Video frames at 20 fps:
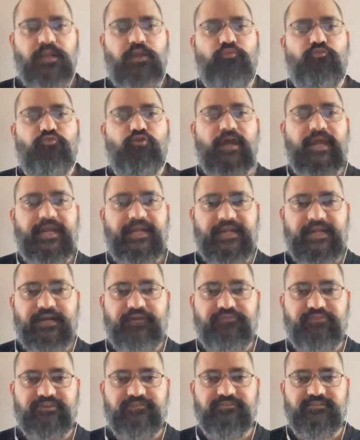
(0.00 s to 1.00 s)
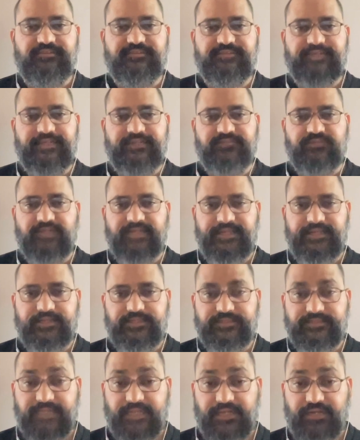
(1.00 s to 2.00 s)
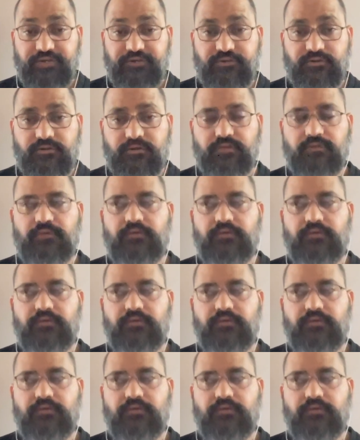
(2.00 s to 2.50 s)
Right now, they will say it's legal tender,